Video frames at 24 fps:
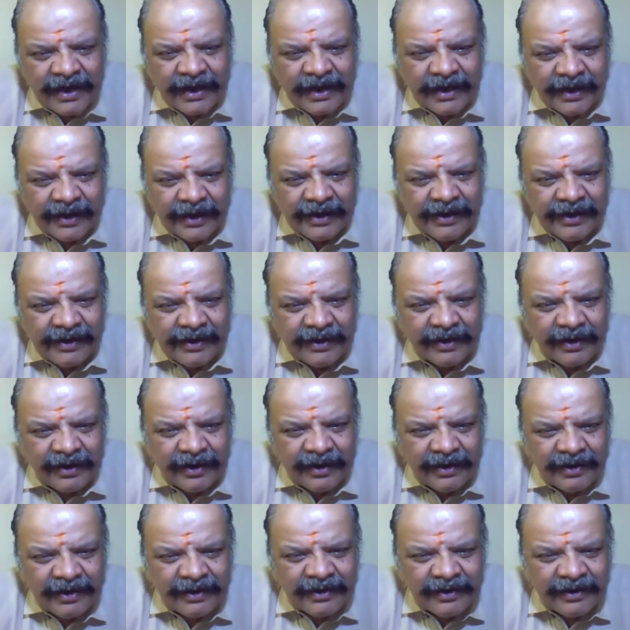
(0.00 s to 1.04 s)
in
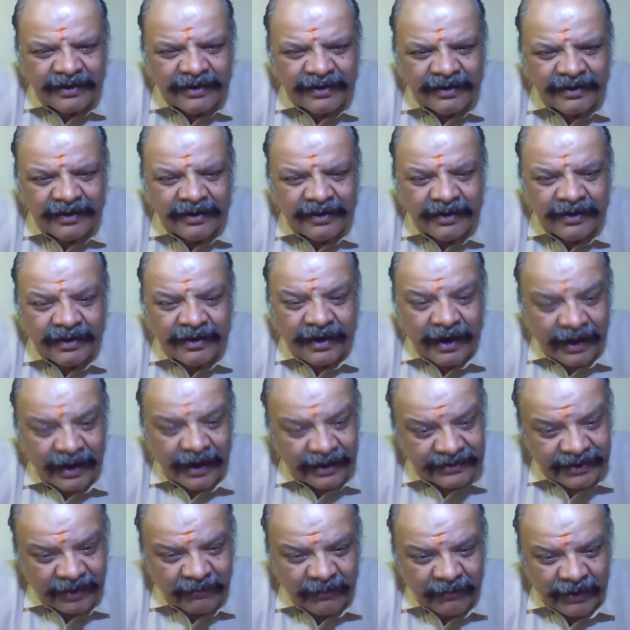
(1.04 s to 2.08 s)

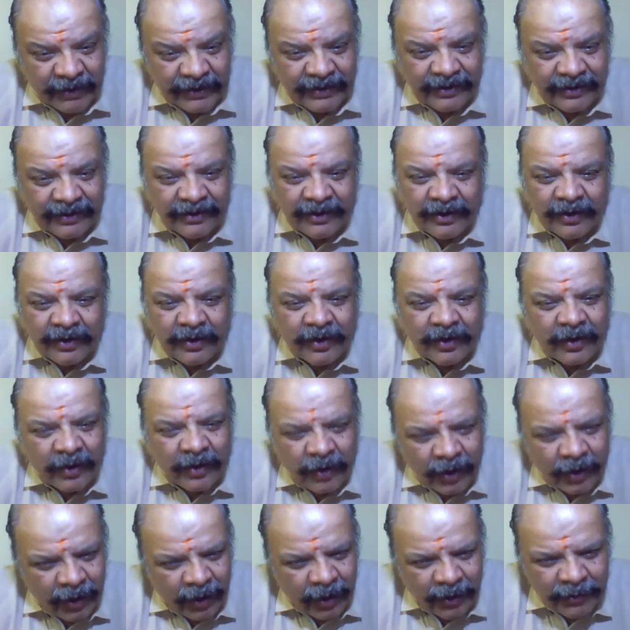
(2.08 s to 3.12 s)
either one
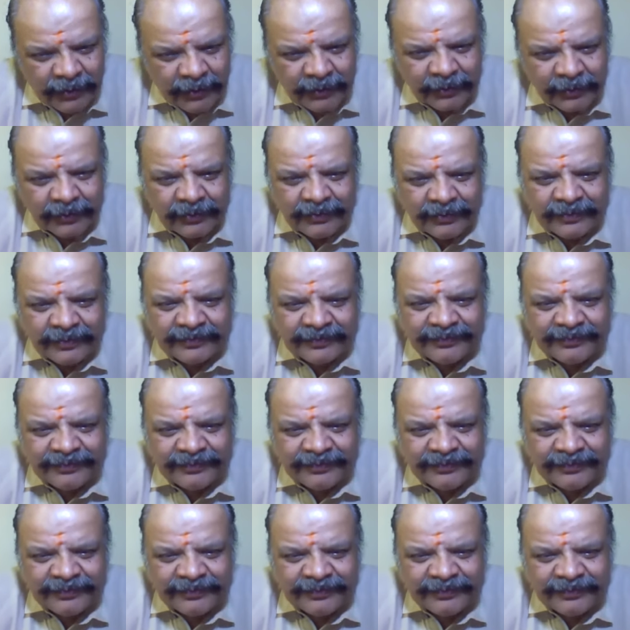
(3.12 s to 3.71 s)
or two